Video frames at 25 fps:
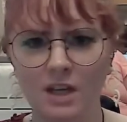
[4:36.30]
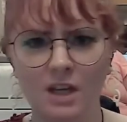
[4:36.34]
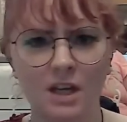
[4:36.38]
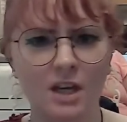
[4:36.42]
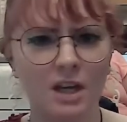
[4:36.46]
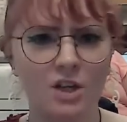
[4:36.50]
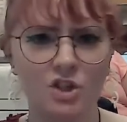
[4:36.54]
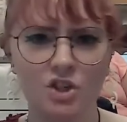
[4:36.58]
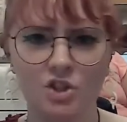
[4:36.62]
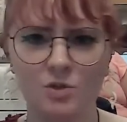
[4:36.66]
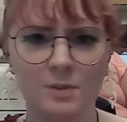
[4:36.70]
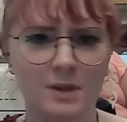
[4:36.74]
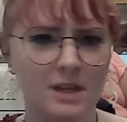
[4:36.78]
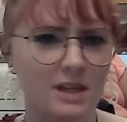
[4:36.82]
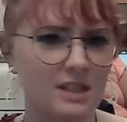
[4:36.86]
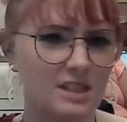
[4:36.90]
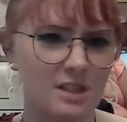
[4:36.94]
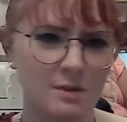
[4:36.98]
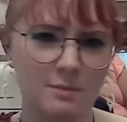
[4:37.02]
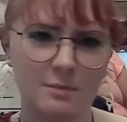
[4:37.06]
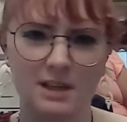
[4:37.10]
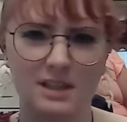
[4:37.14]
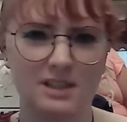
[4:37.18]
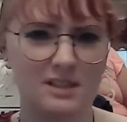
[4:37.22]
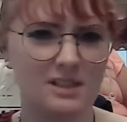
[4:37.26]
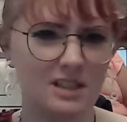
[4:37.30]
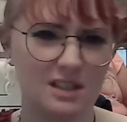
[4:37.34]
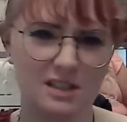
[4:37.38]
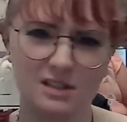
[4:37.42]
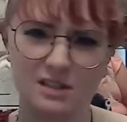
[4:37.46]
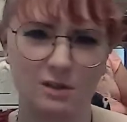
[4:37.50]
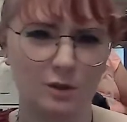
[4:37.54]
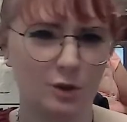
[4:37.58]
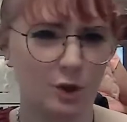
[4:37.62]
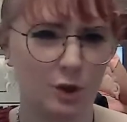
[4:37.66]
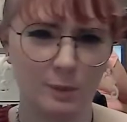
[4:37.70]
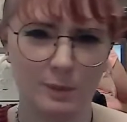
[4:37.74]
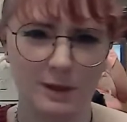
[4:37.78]
just because it makes things a
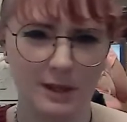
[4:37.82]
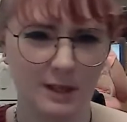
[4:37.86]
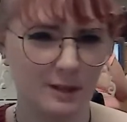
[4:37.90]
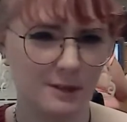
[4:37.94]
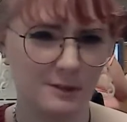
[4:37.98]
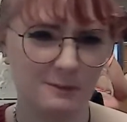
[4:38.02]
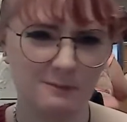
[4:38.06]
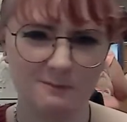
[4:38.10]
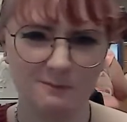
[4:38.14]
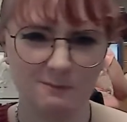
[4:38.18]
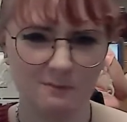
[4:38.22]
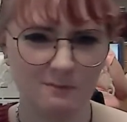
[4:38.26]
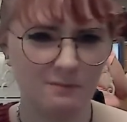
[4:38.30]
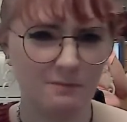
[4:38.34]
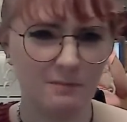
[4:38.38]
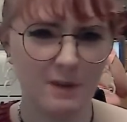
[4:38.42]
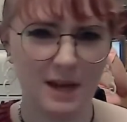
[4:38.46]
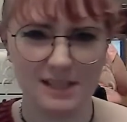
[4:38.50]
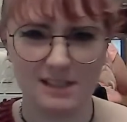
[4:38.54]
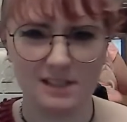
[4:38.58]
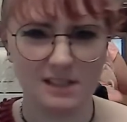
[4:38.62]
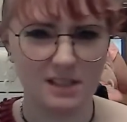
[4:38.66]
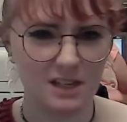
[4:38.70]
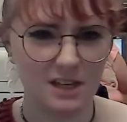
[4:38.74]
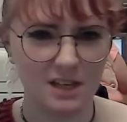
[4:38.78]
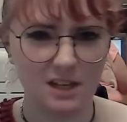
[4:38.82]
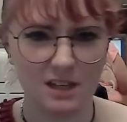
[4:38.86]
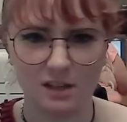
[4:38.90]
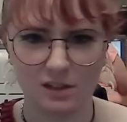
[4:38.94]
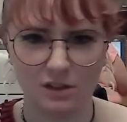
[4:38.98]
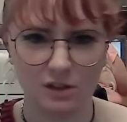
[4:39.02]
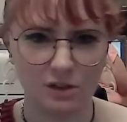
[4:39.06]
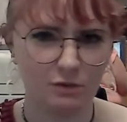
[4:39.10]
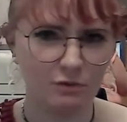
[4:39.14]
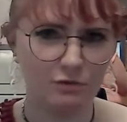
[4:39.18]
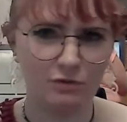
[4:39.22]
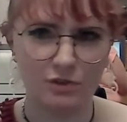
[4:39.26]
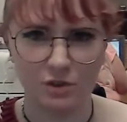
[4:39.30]
little bit messy and
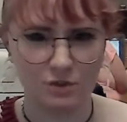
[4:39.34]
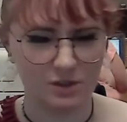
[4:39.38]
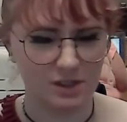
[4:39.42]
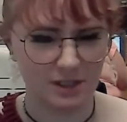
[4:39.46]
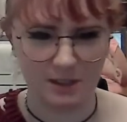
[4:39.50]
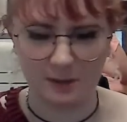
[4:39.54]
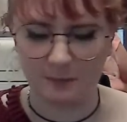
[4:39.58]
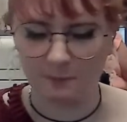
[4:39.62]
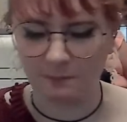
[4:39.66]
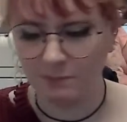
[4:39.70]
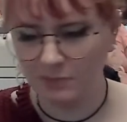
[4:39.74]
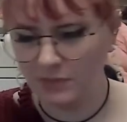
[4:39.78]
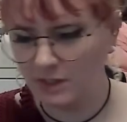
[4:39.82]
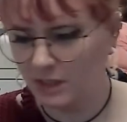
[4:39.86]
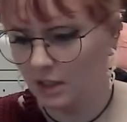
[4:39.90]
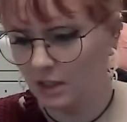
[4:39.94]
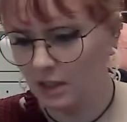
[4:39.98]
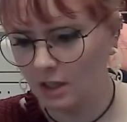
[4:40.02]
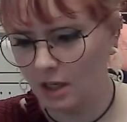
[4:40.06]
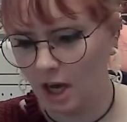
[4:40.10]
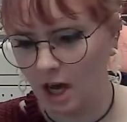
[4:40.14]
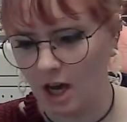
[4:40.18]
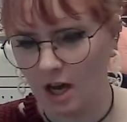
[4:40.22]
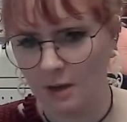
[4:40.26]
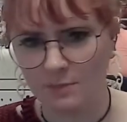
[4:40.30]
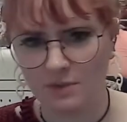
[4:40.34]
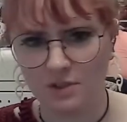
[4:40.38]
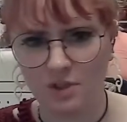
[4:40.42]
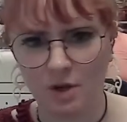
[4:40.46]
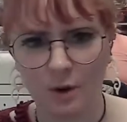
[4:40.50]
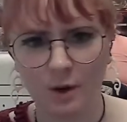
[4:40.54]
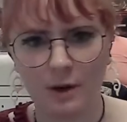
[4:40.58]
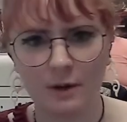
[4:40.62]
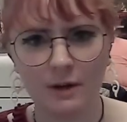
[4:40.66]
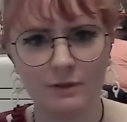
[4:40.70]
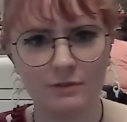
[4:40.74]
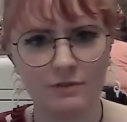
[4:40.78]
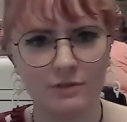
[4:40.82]
confusing. So
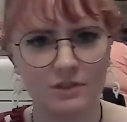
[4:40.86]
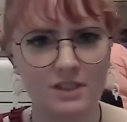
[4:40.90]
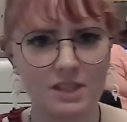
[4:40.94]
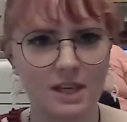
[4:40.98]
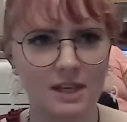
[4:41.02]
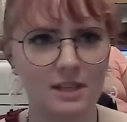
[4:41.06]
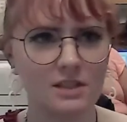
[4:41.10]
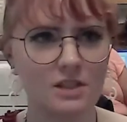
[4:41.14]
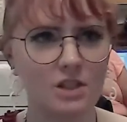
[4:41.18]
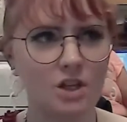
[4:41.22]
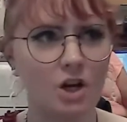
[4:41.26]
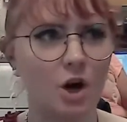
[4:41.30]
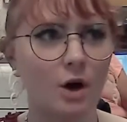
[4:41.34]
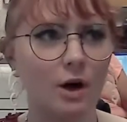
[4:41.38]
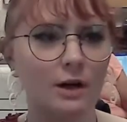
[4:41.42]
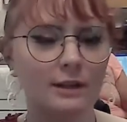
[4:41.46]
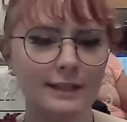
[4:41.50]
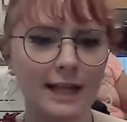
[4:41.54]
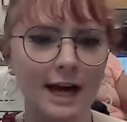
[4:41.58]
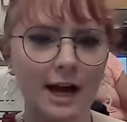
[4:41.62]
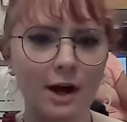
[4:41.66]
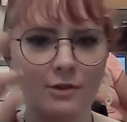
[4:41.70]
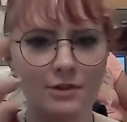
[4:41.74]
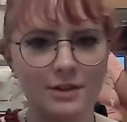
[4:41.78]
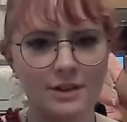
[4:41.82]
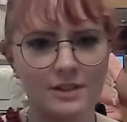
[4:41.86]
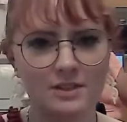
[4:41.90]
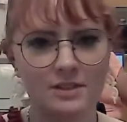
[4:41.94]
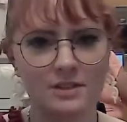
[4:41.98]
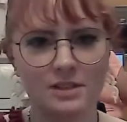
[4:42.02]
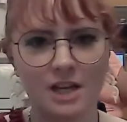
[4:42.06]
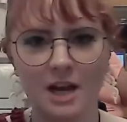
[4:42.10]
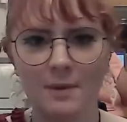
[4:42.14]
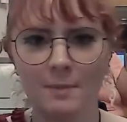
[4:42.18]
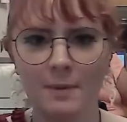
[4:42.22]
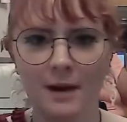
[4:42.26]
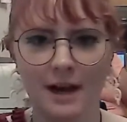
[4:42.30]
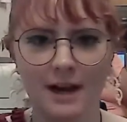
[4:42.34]
if it says, allow this
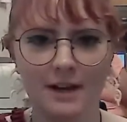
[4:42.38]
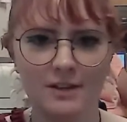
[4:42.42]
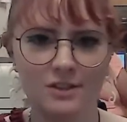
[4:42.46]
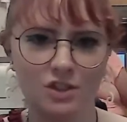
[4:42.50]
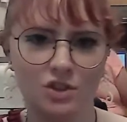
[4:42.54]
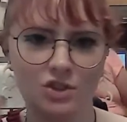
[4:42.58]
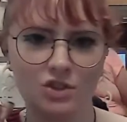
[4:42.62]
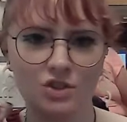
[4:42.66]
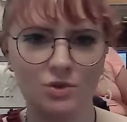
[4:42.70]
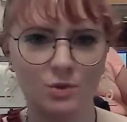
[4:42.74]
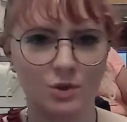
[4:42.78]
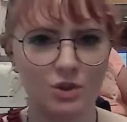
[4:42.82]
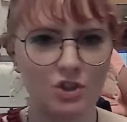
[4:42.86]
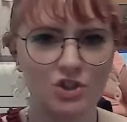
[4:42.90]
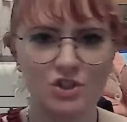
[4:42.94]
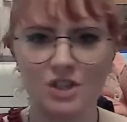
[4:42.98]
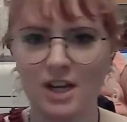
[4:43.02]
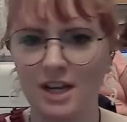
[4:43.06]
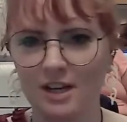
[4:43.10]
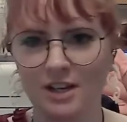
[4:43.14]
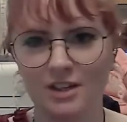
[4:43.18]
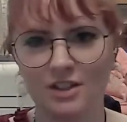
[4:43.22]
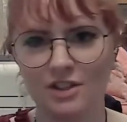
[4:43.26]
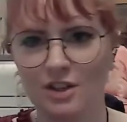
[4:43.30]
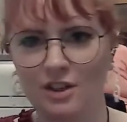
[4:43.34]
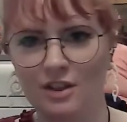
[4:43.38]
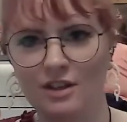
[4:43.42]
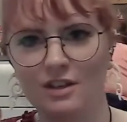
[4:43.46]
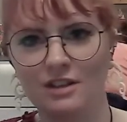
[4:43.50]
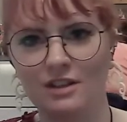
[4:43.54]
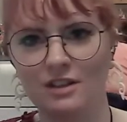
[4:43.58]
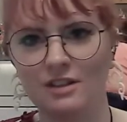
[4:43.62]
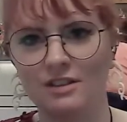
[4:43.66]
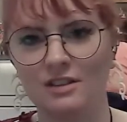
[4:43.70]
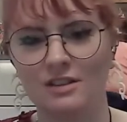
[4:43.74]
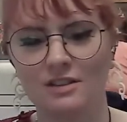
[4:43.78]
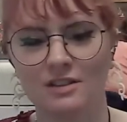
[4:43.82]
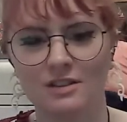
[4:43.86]
iPad to switch data to
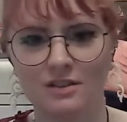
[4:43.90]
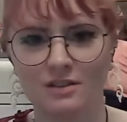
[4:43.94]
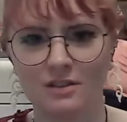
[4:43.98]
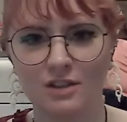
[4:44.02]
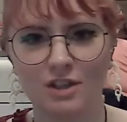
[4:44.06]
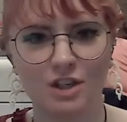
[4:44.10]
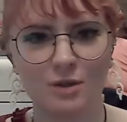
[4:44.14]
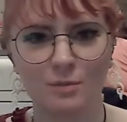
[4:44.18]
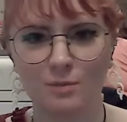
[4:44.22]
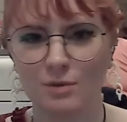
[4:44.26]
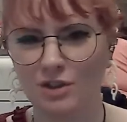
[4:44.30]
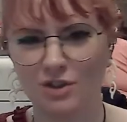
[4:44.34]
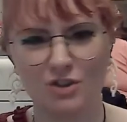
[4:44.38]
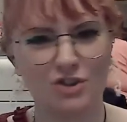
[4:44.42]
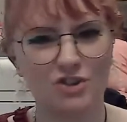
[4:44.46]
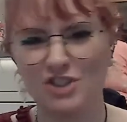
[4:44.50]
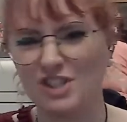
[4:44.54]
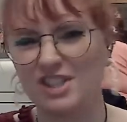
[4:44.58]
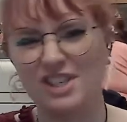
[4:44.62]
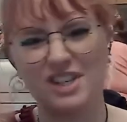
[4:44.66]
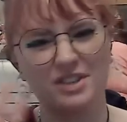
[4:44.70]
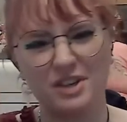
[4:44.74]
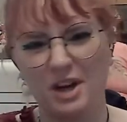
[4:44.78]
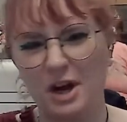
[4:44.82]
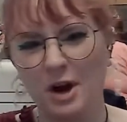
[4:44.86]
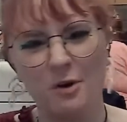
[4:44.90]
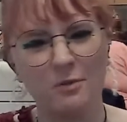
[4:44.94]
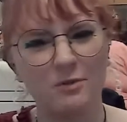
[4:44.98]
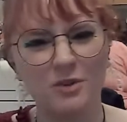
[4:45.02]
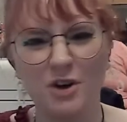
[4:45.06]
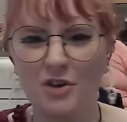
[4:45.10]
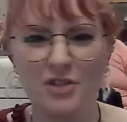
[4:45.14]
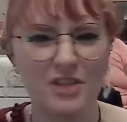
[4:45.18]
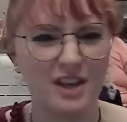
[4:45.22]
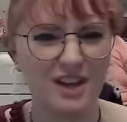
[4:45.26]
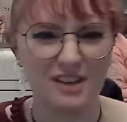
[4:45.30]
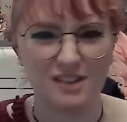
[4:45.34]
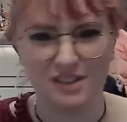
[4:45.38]
the computer, just say no
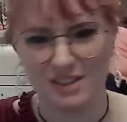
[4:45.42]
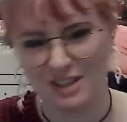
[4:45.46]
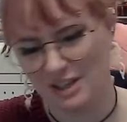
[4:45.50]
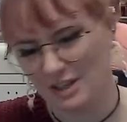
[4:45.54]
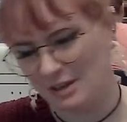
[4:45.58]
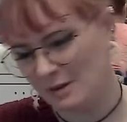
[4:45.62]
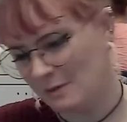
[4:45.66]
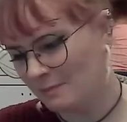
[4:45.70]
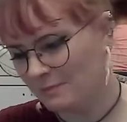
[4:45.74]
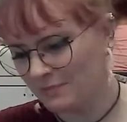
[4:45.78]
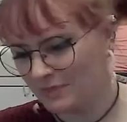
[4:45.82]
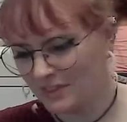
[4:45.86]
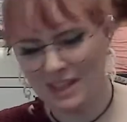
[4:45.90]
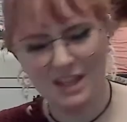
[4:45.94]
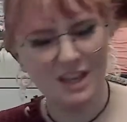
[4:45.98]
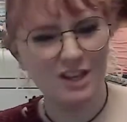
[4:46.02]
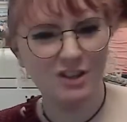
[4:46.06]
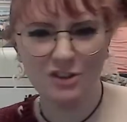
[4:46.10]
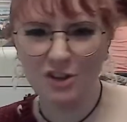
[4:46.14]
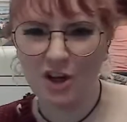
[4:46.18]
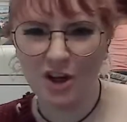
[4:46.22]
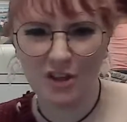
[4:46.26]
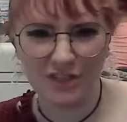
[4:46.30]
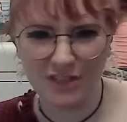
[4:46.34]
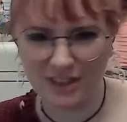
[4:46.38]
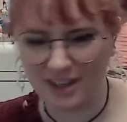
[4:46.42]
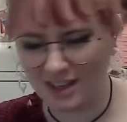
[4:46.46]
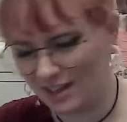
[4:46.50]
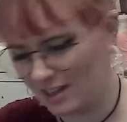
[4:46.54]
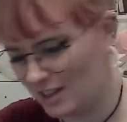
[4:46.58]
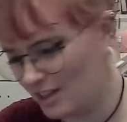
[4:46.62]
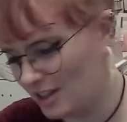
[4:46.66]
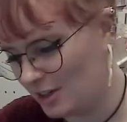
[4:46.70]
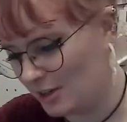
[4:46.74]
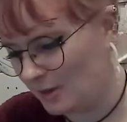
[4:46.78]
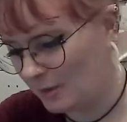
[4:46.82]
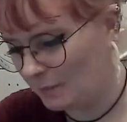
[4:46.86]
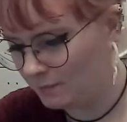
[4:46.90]
thank you. No thank
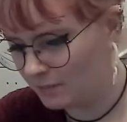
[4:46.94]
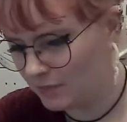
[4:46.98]
you.